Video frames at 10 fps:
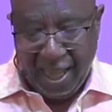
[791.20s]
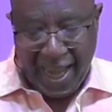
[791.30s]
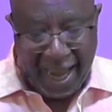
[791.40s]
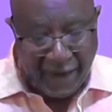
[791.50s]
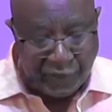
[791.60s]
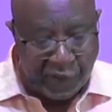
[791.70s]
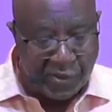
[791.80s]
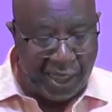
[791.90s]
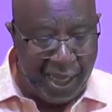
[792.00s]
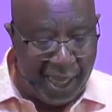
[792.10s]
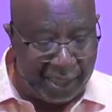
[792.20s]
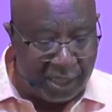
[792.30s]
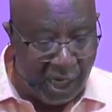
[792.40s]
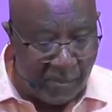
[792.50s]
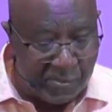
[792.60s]
after they had
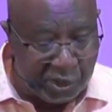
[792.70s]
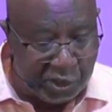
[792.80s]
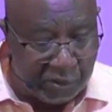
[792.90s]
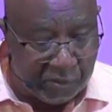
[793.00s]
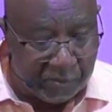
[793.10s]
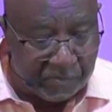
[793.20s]
come to